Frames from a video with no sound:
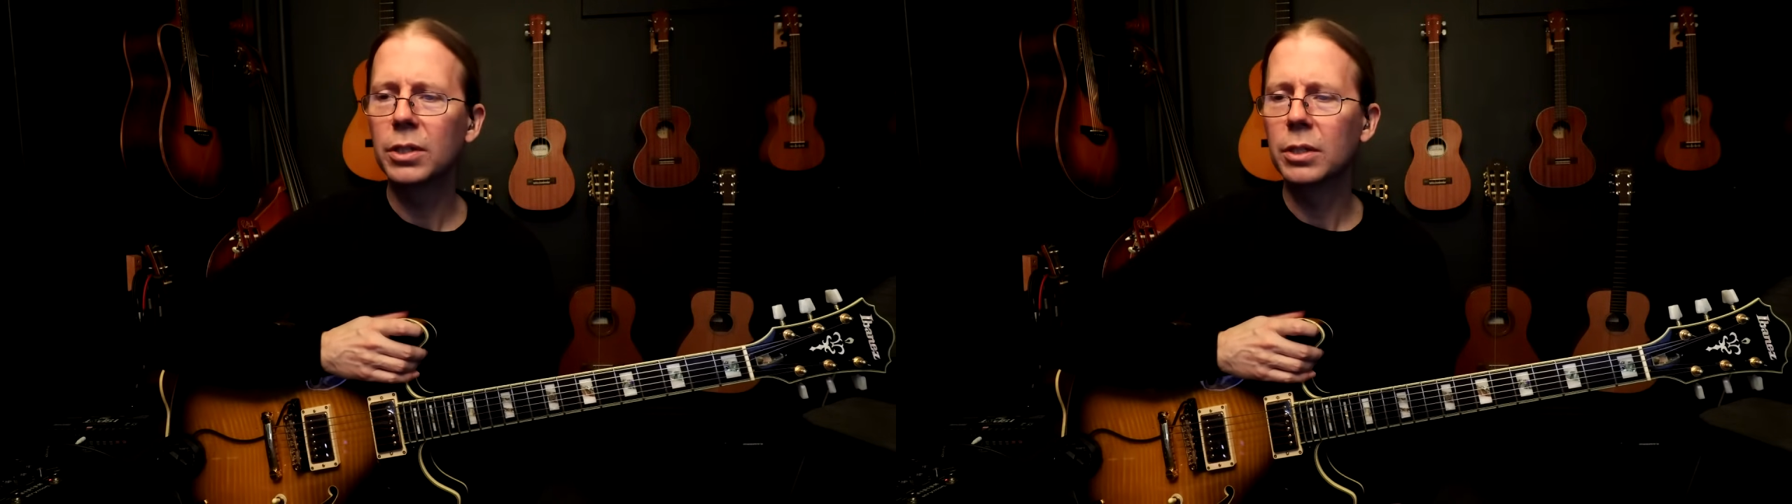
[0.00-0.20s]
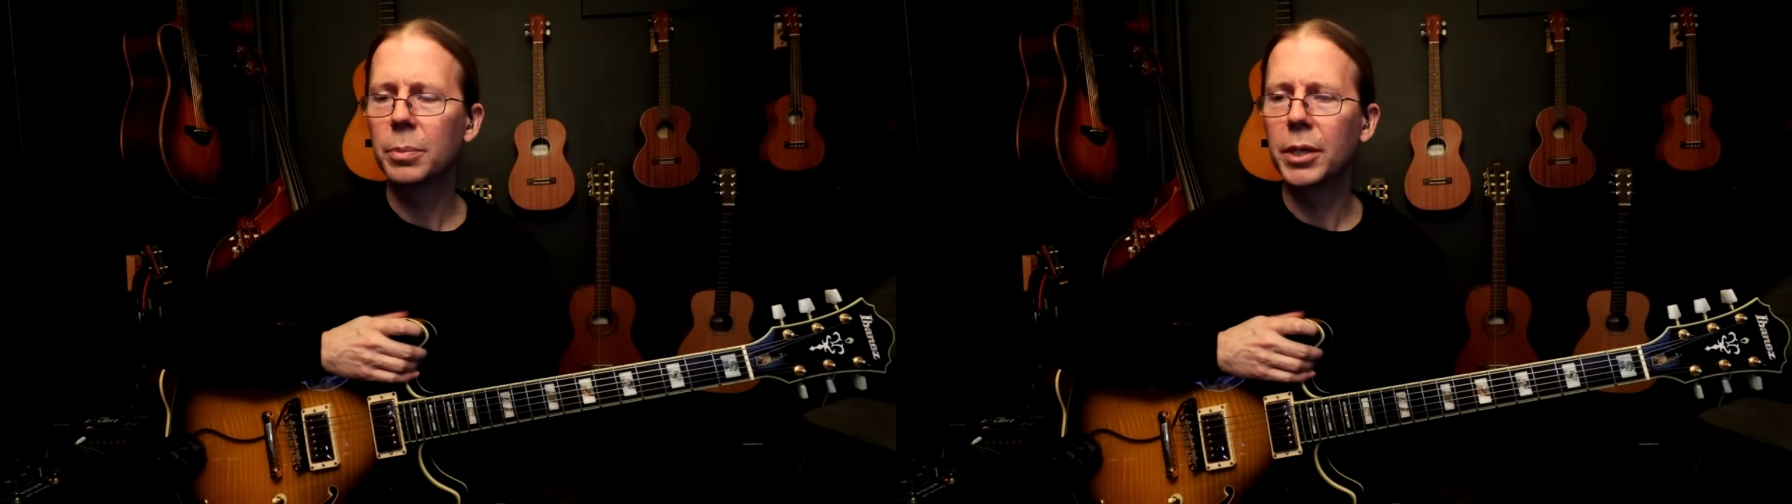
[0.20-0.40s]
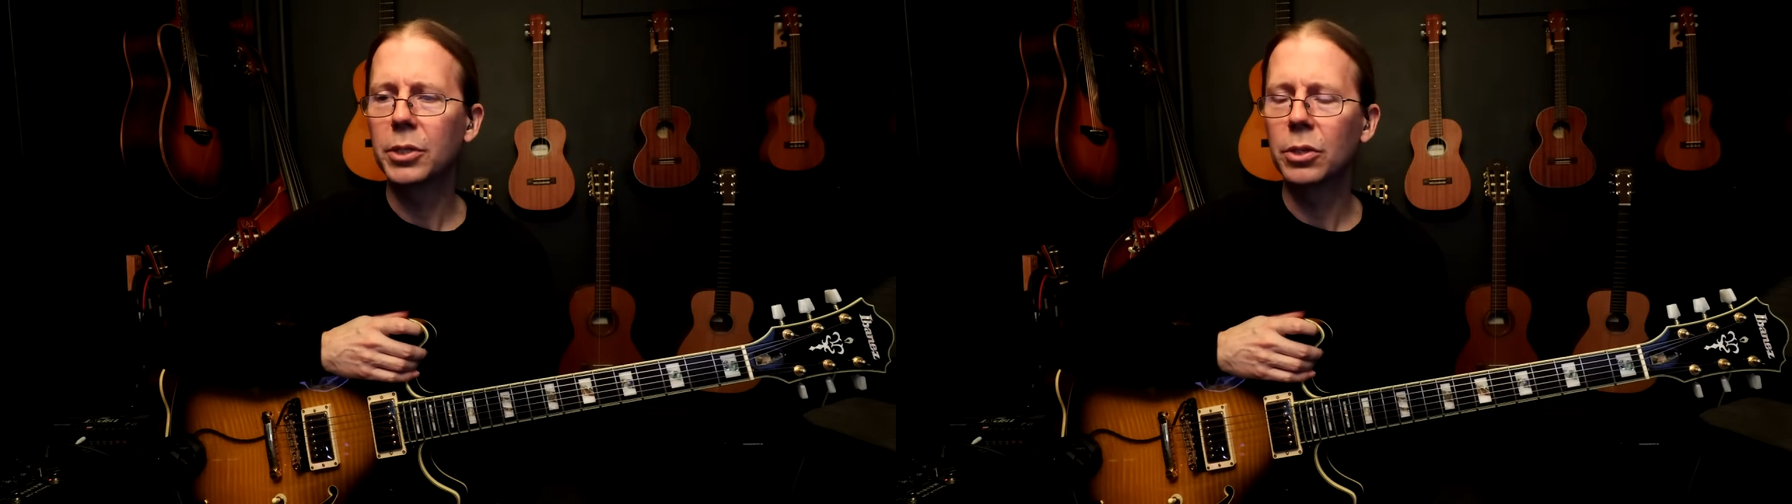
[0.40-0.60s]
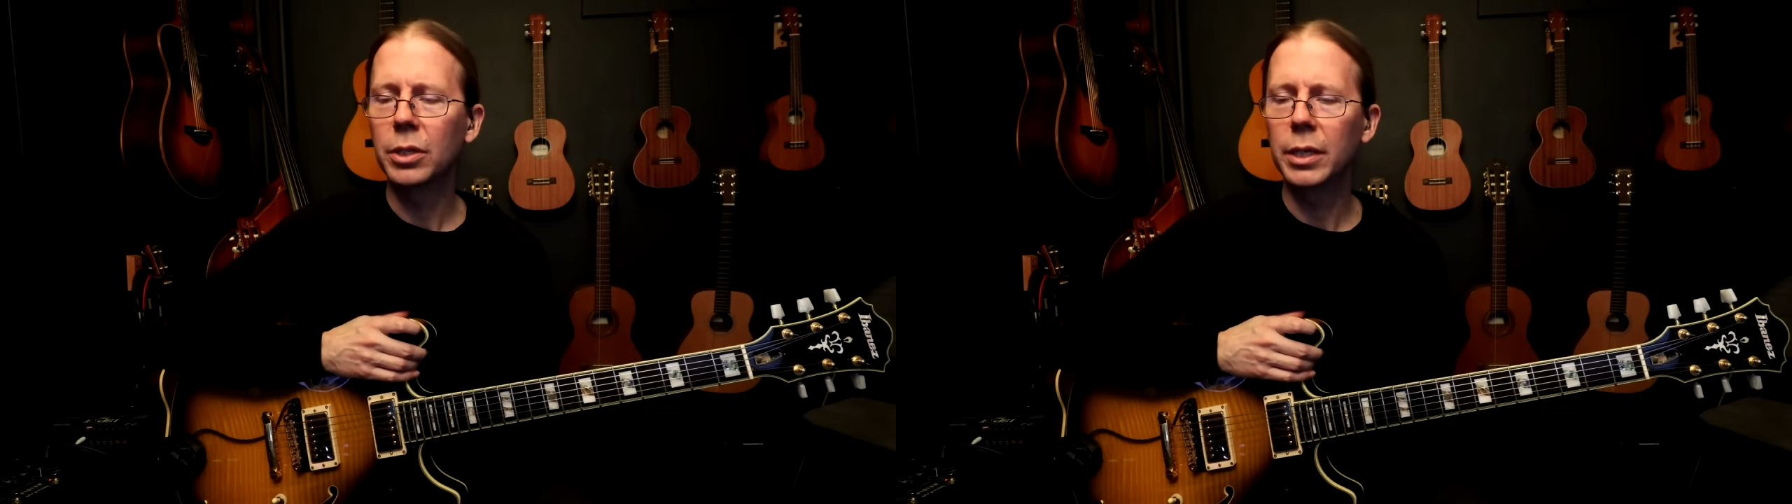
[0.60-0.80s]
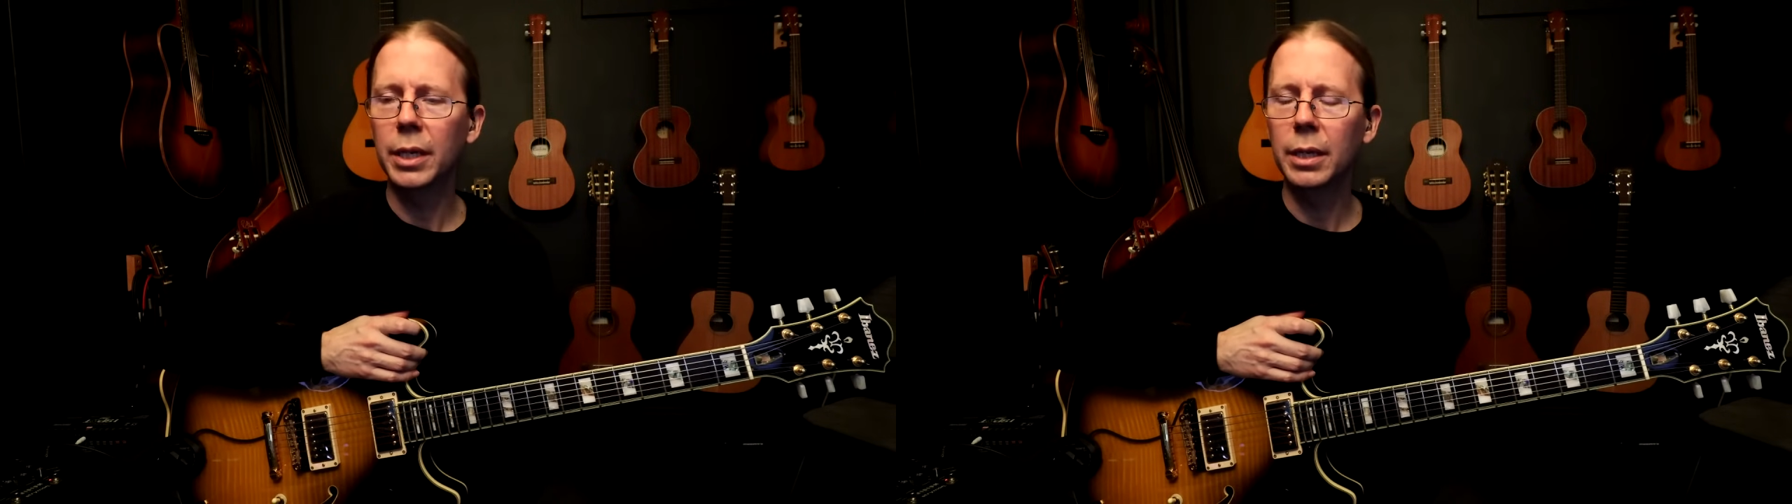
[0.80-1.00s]

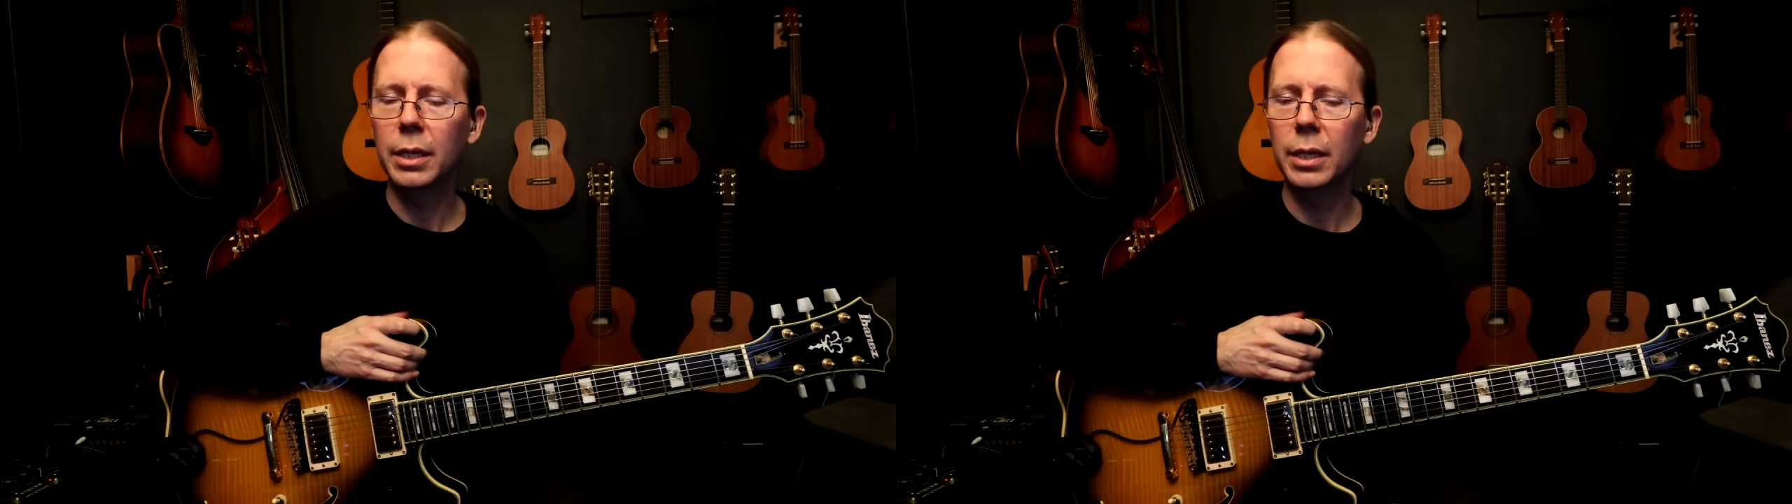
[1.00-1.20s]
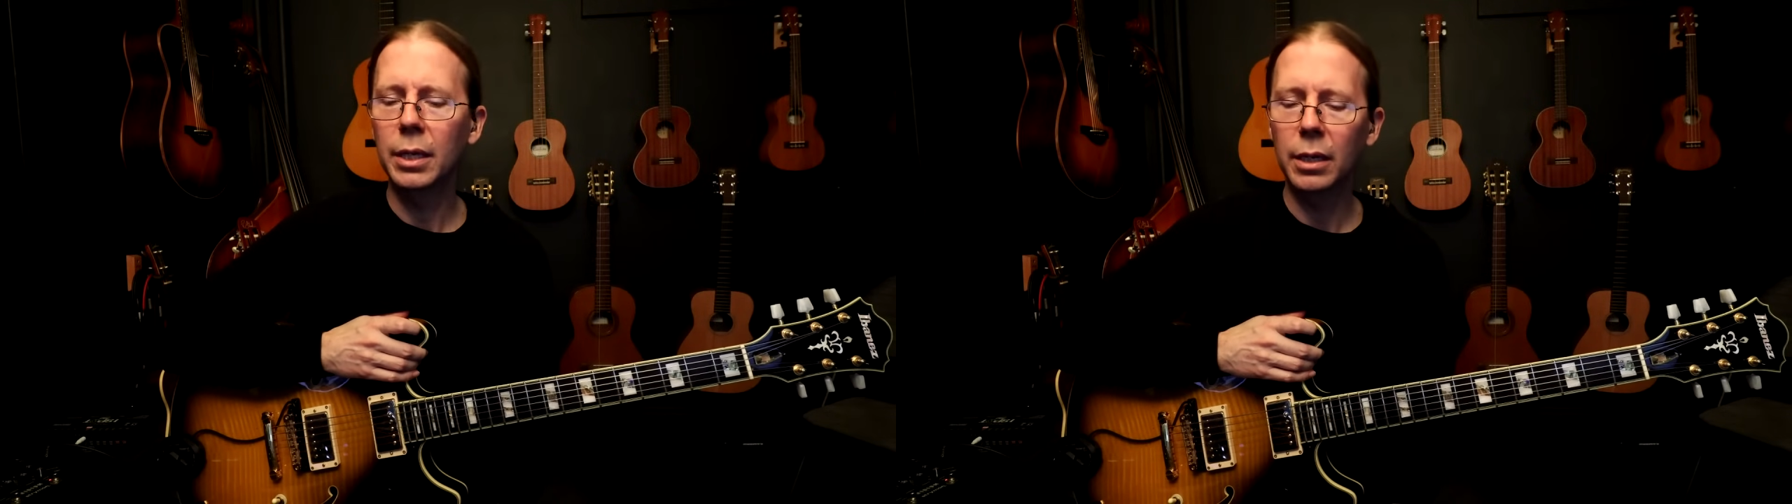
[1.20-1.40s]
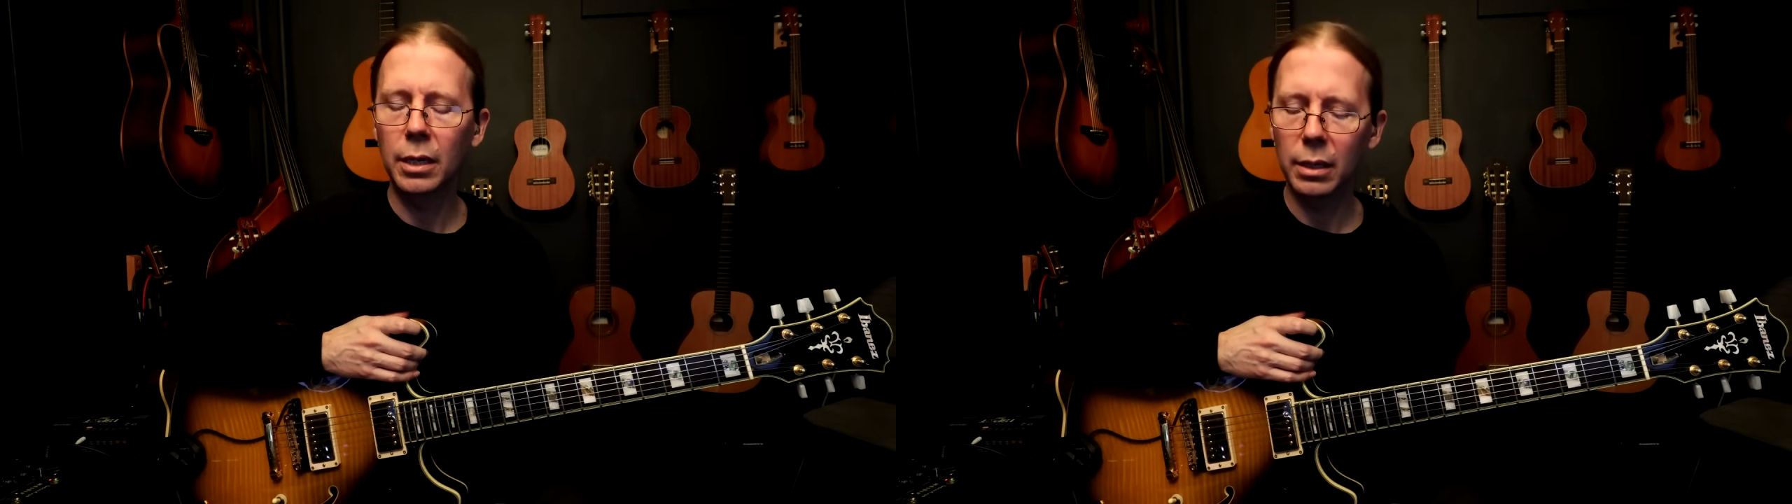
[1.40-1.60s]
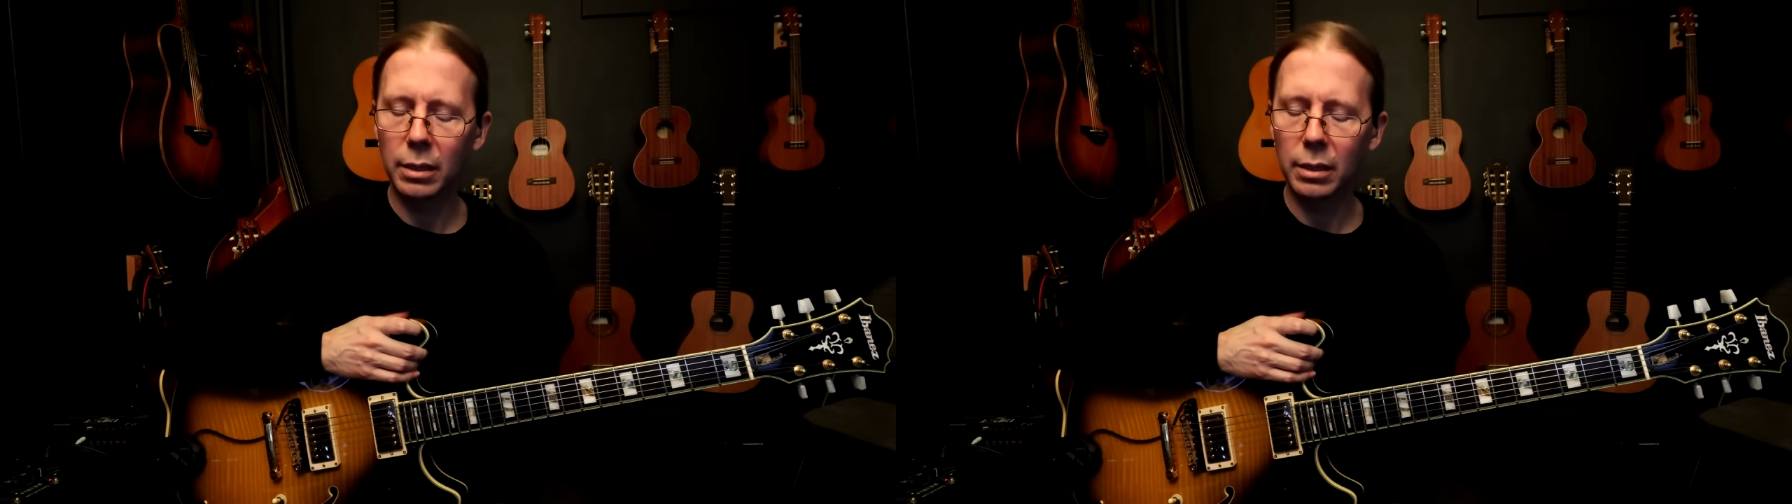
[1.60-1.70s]
especially the